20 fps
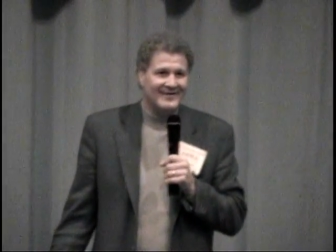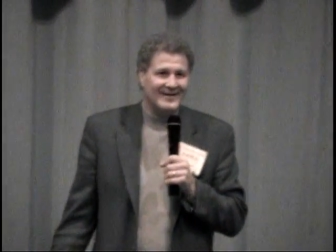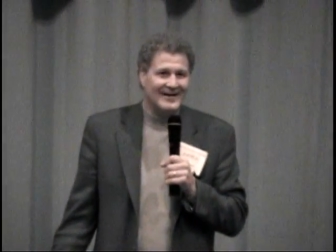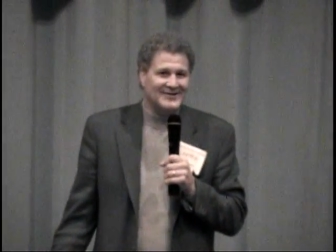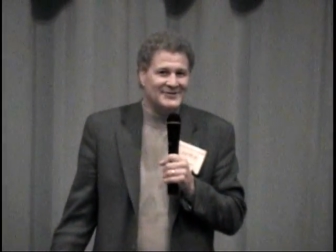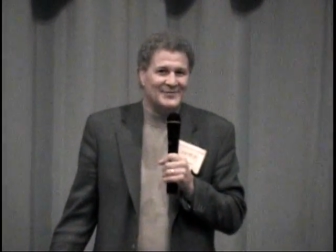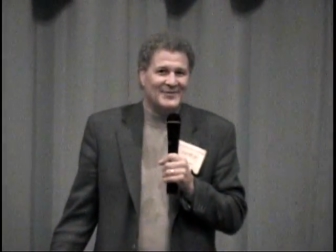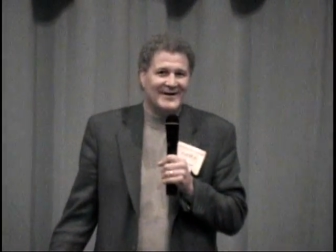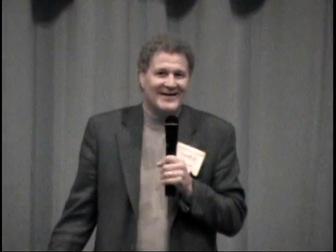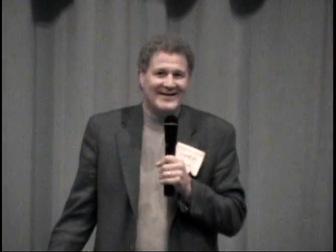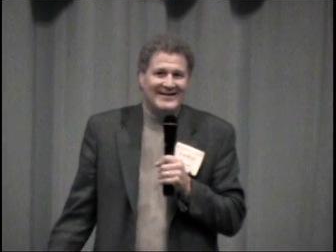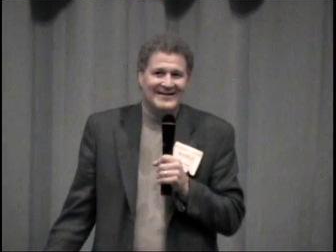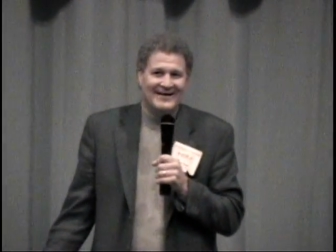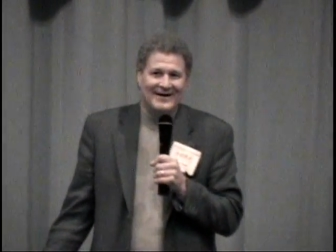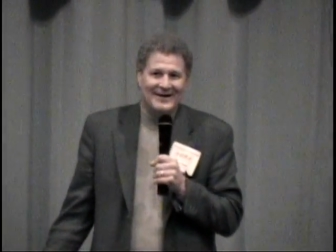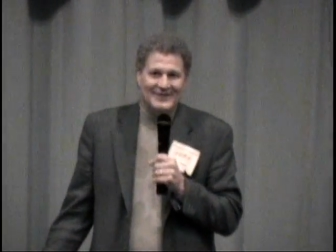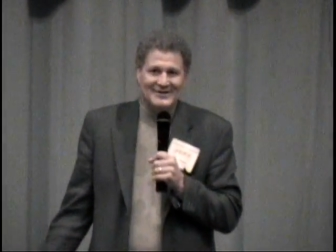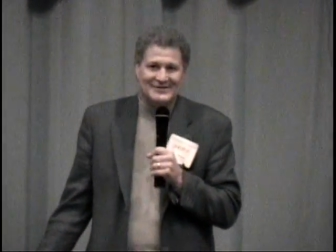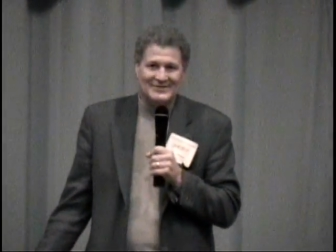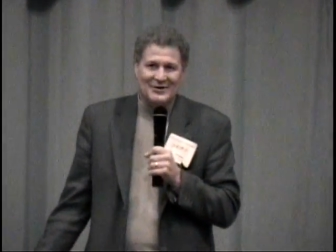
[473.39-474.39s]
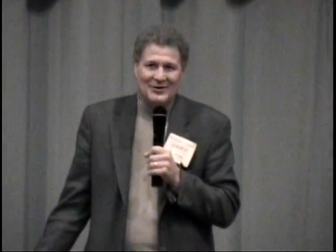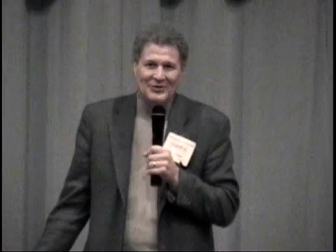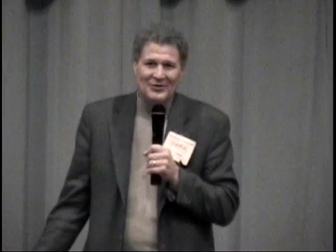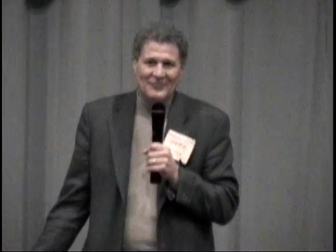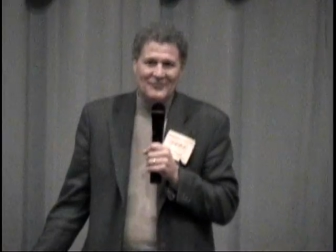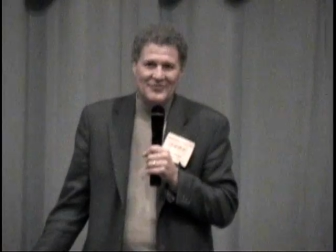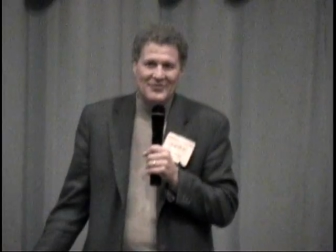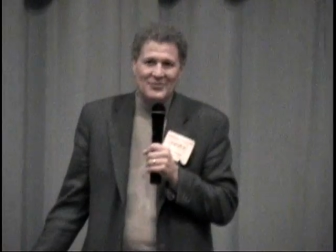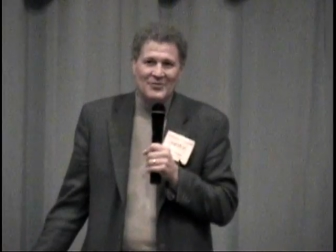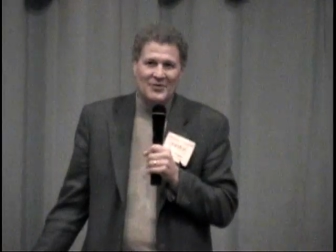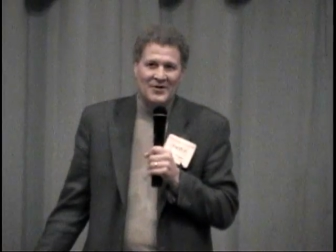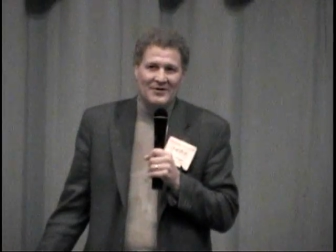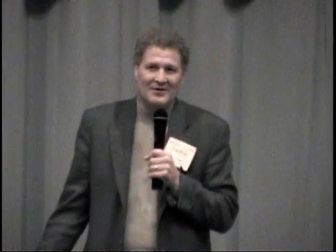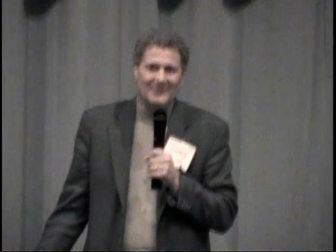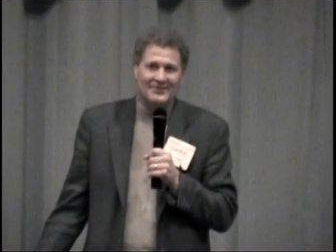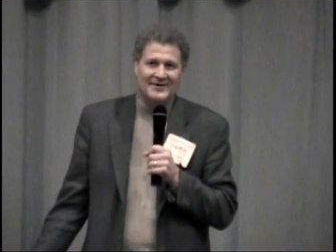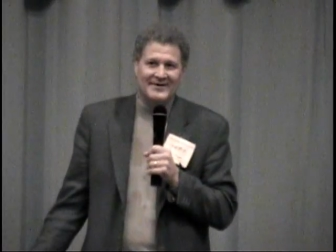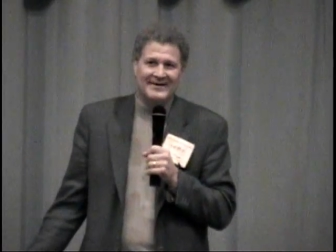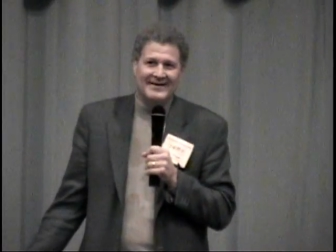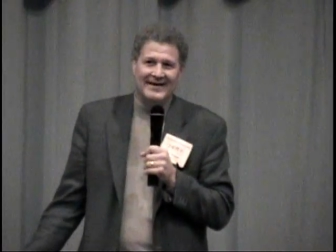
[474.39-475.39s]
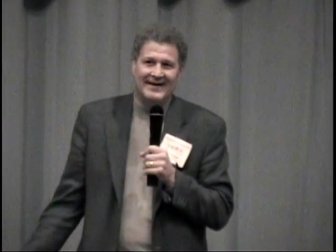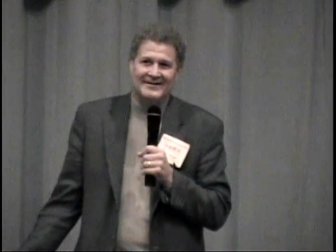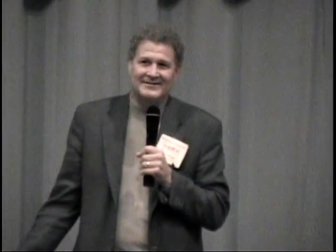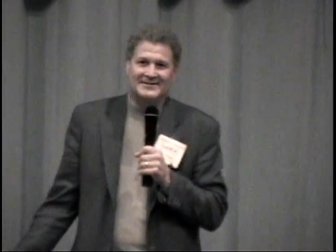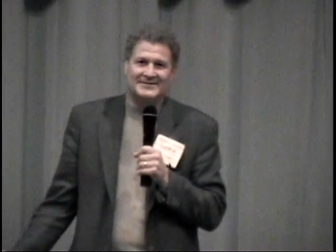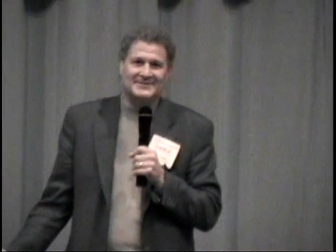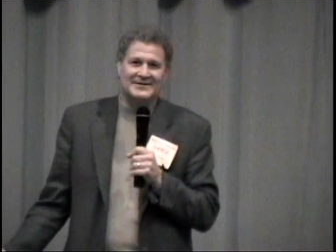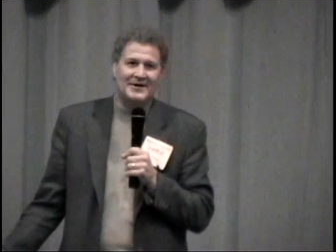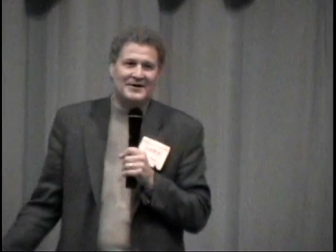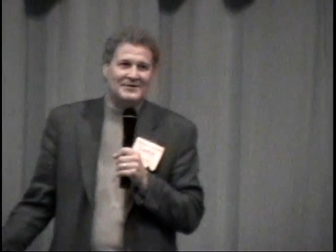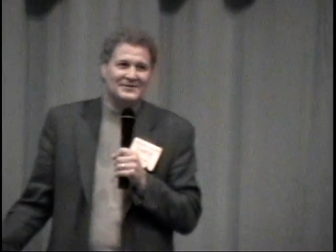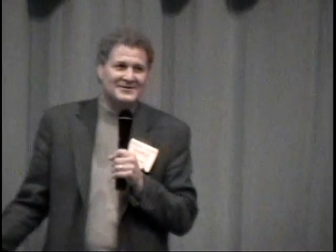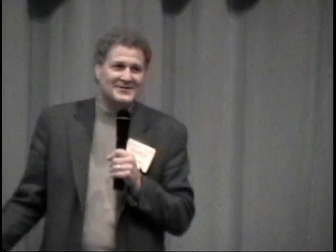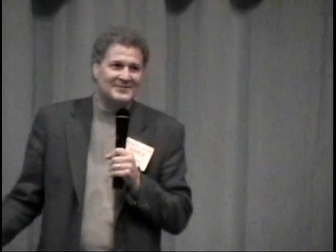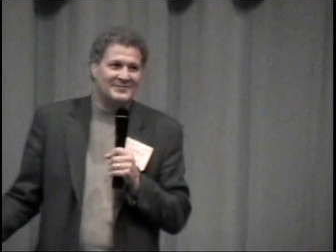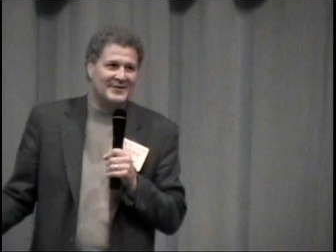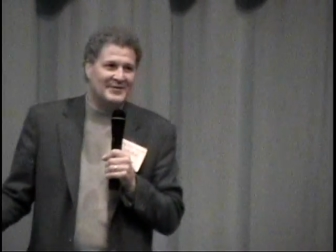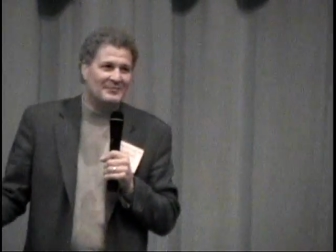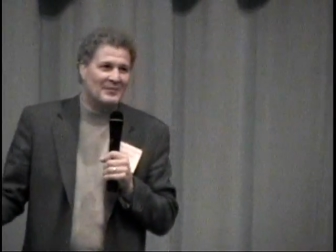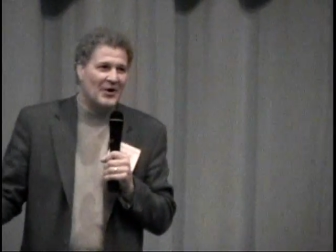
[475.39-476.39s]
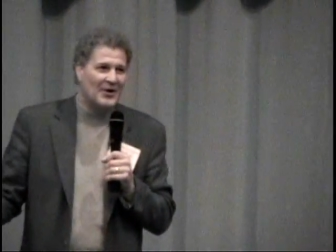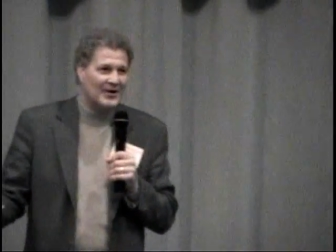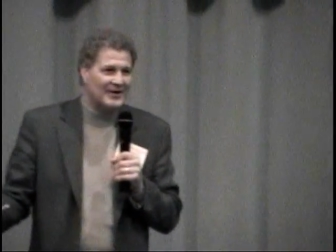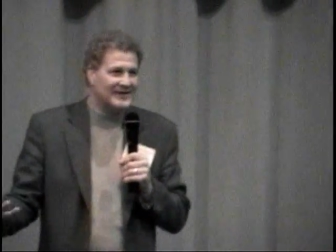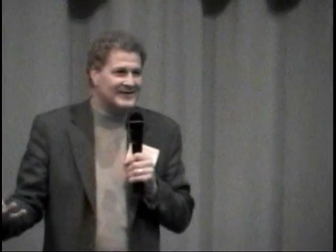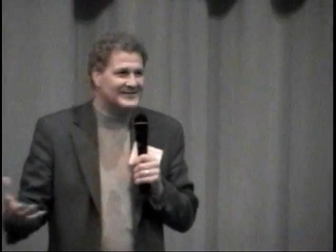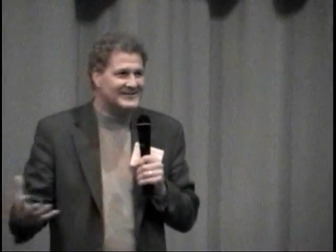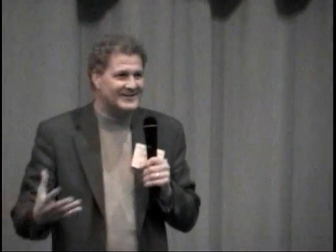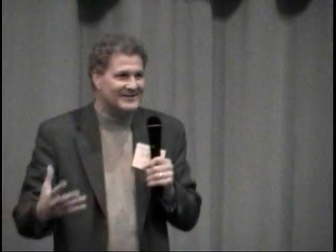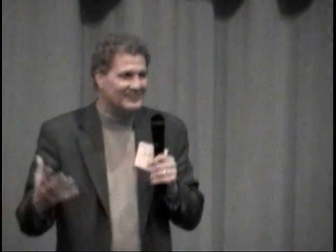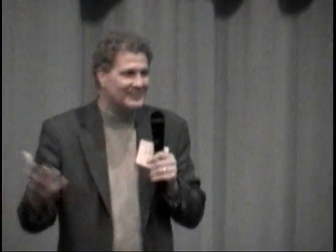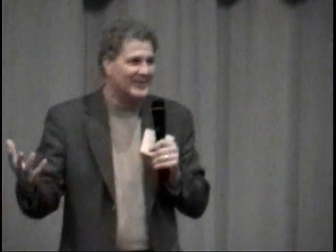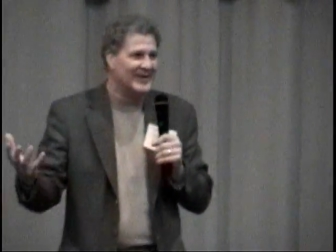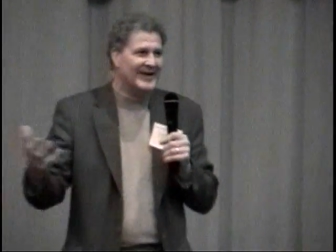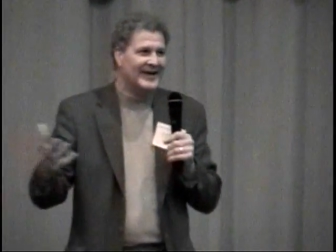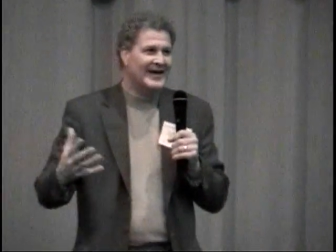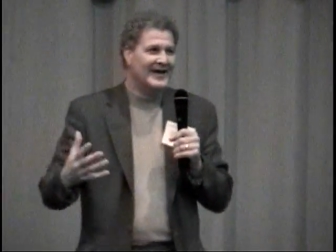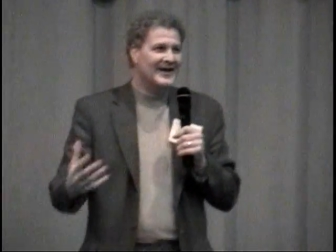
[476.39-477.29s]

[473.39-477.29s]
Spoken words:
That's what he does all over the world, and sells them and markets them,